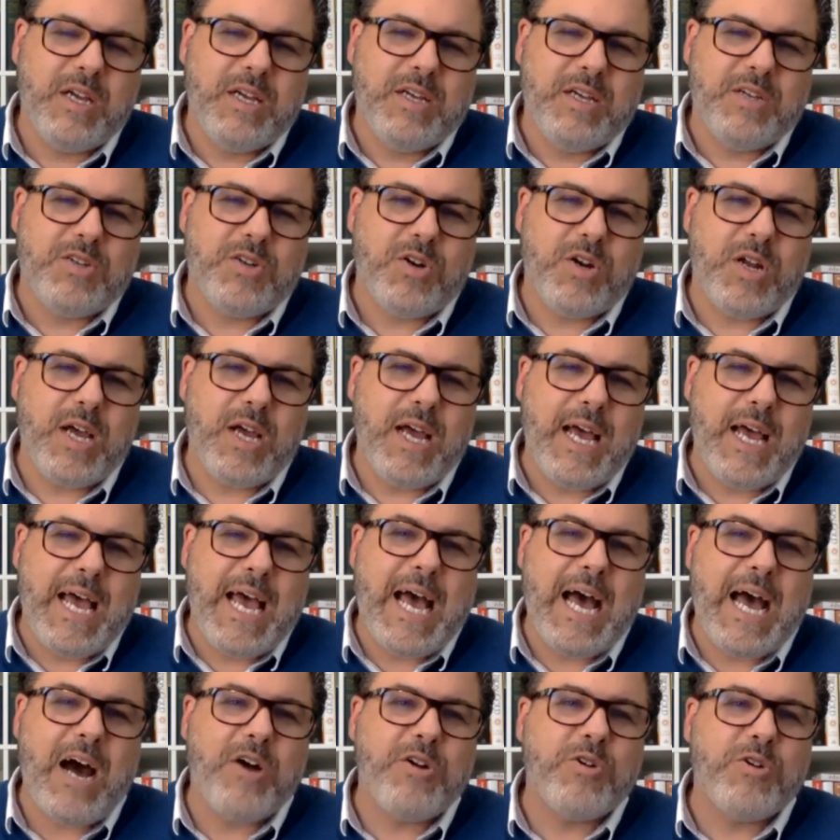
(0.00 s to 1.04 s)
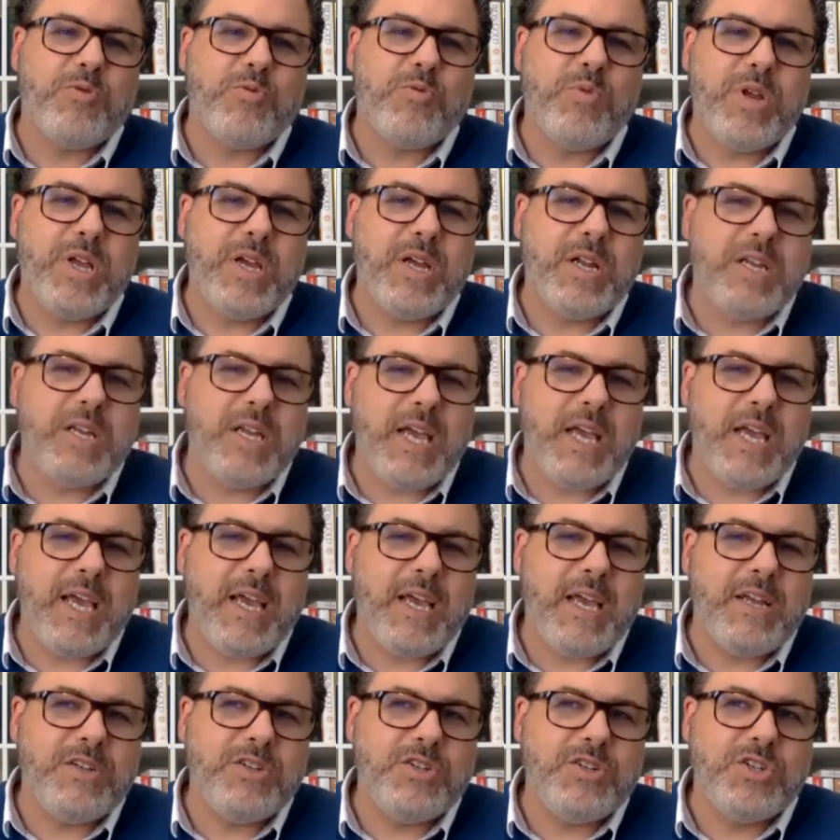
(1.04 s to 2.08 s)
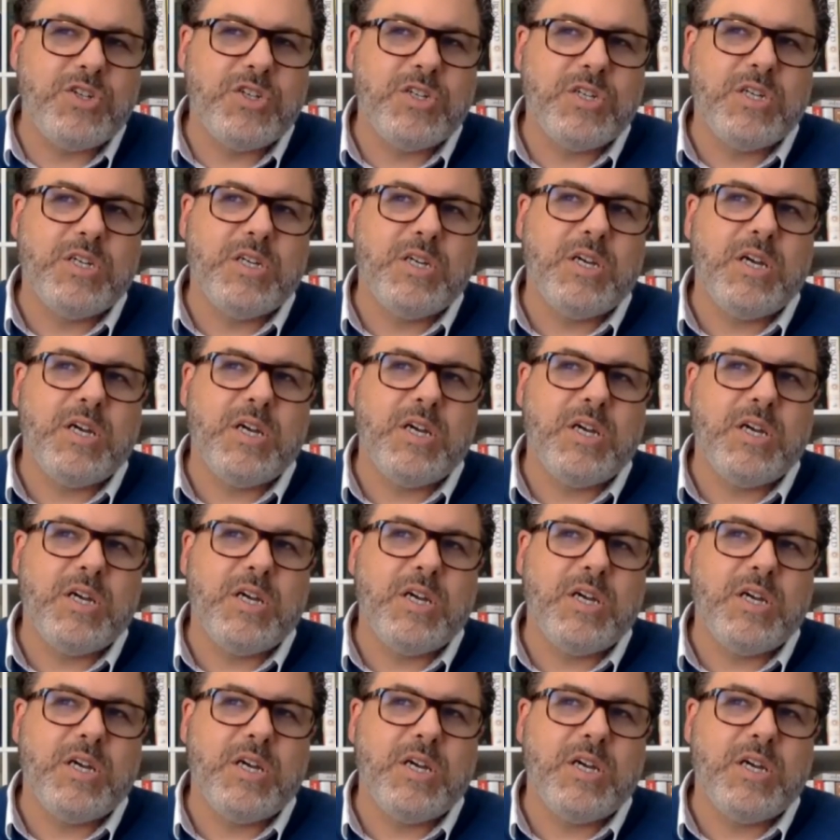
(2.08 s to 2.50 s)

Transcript: sort of how to re-engage